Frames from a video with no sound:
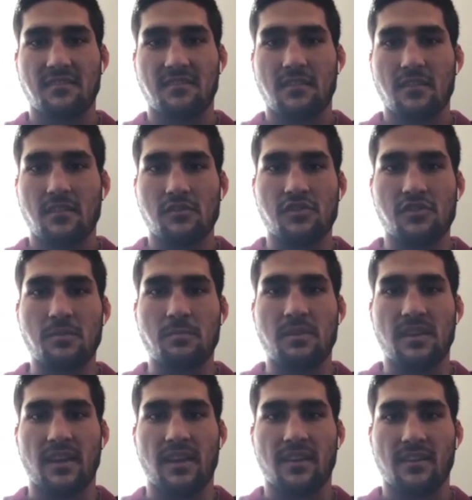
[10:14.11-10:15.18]
GPAs.
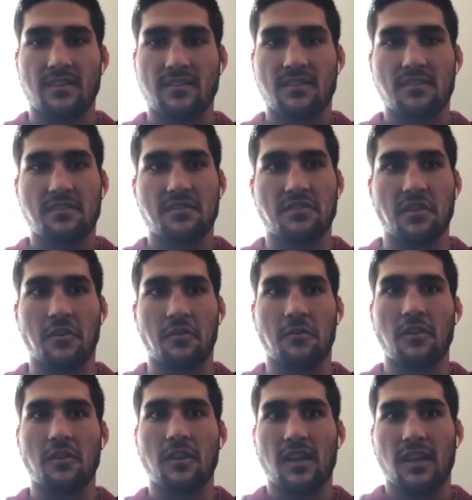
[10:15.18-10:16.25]
So,
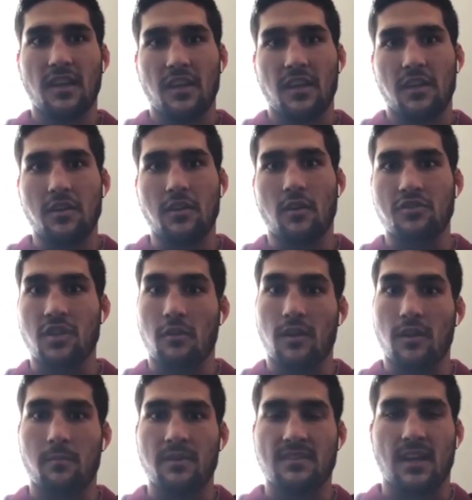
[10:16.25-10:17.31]
you know, showing up is kind of
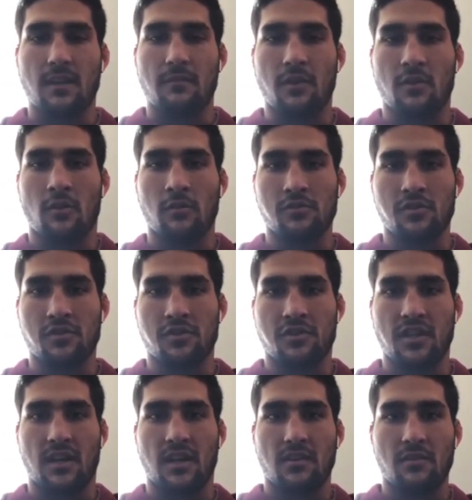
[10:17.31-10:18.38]
a culture shock. You
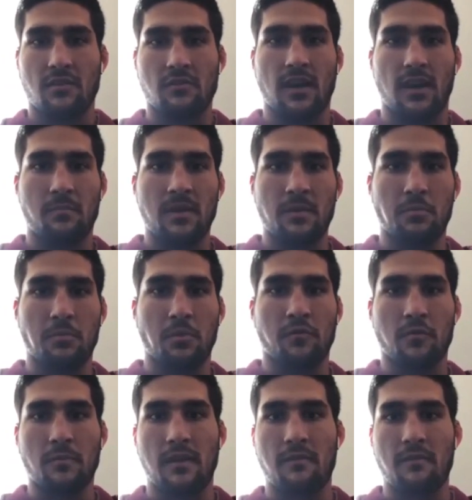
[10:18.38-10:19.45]
got people from
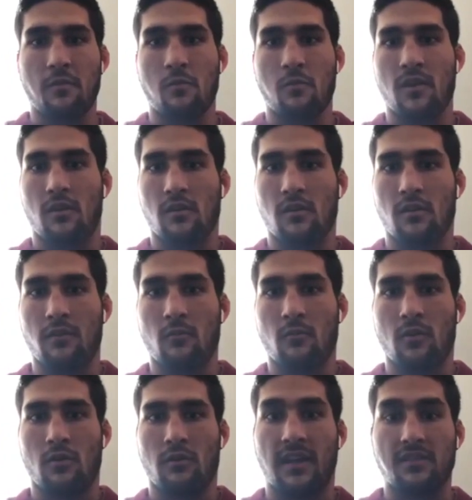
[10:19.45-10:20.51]
everywhere, all over the world, not
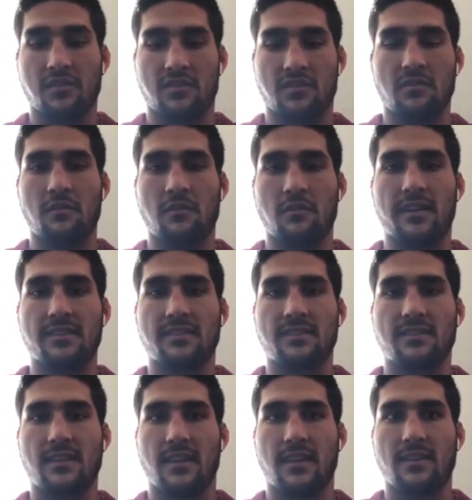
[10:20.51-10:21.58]
just the United
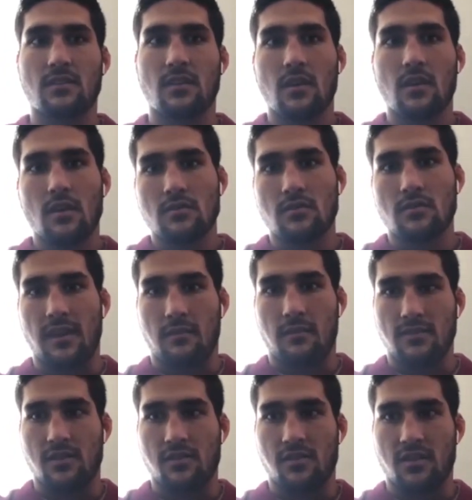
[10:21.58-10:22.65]
States. So that was an
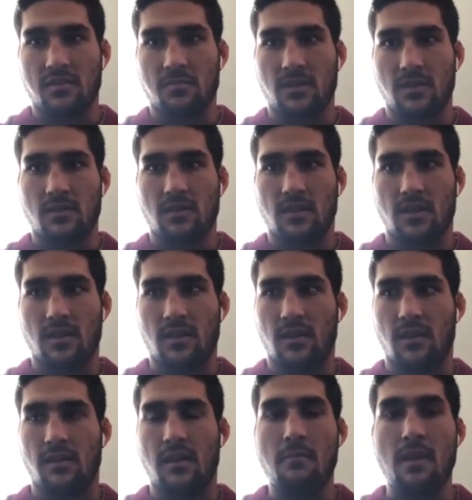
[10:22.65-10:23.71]
adjustment. And they
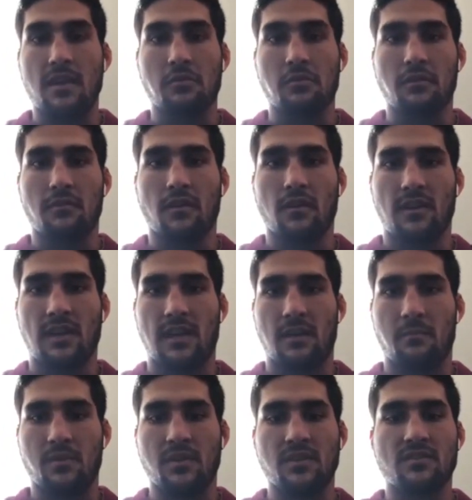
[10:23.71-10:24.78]
make you live on
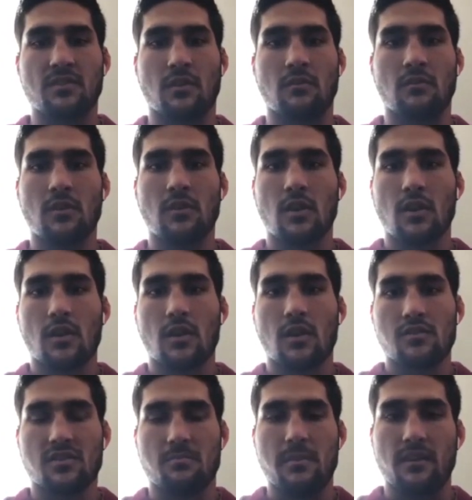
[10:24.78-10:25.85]
campus. So just
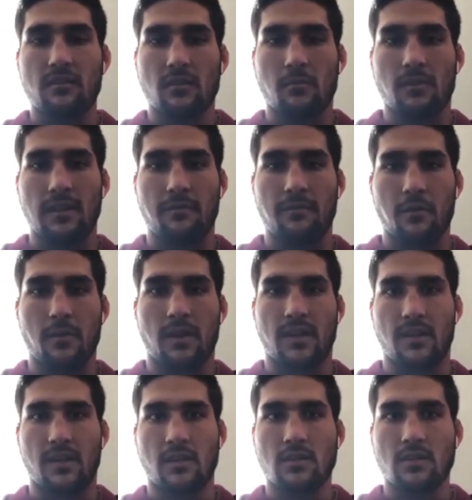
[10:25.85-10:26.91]
mingling with everybody
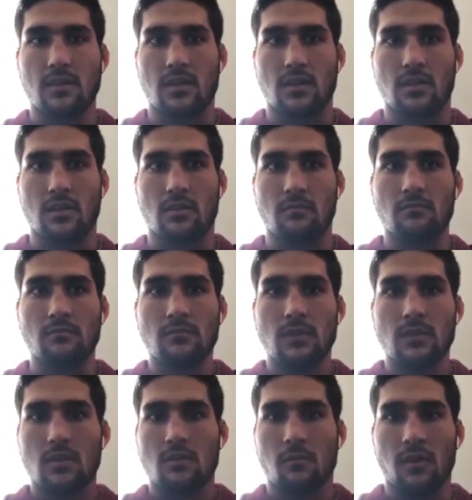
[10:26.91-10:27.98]

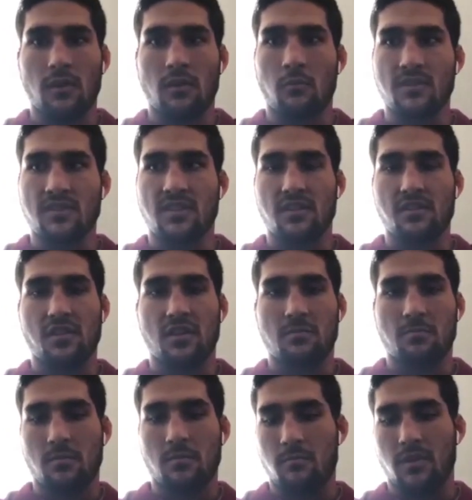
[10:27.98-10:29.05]
was an adjustment. But,
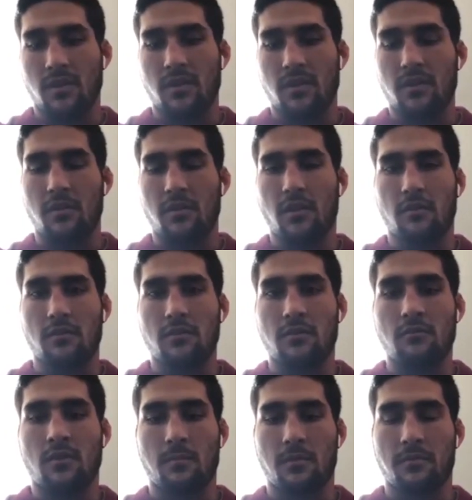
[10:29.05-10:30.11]
you know, you come to
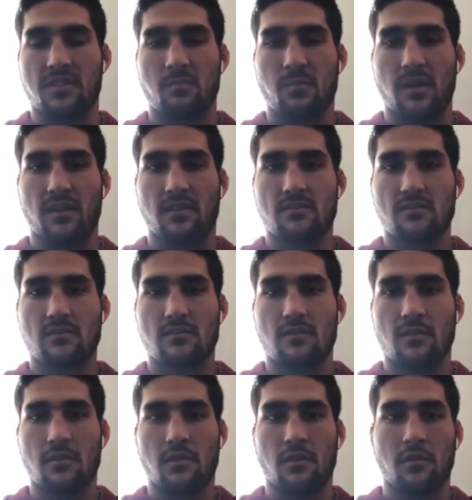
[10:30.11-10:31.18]
respect, you know, you
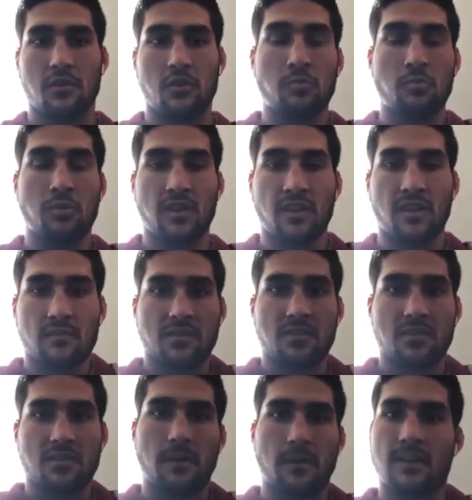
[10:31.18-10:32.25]
put in a certain amount of
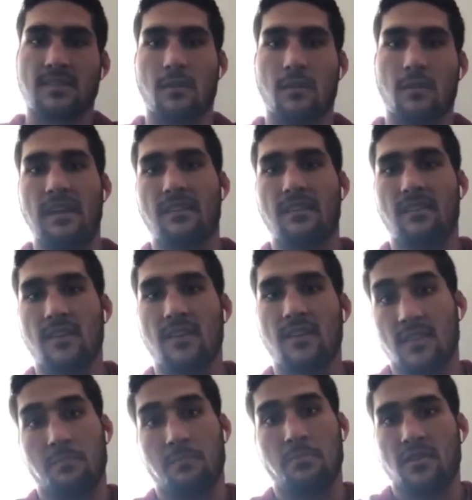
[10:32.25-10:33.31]
time in athletics, they
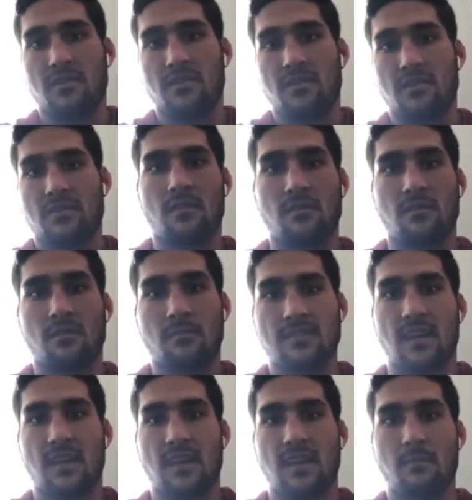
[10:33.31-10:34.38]
put in a certain amount of time
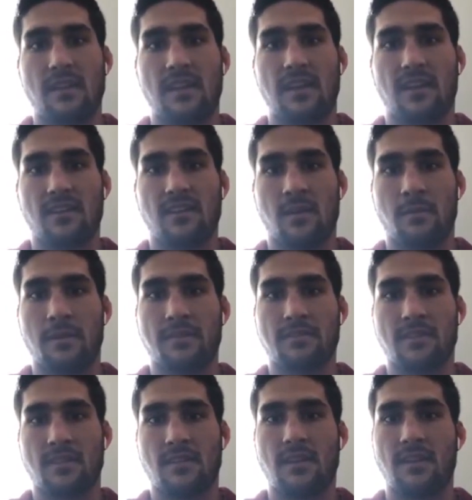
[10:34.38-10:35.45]
in academics, and
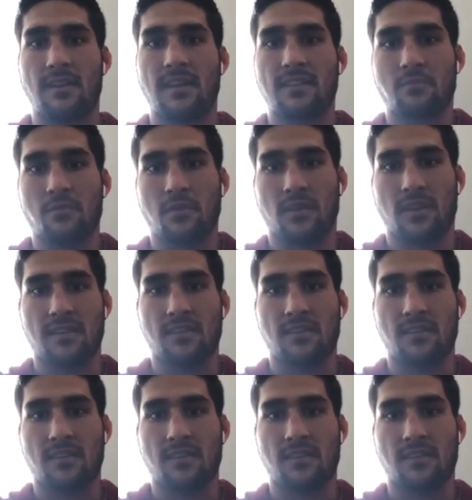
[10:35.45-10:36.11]
that's what got them there.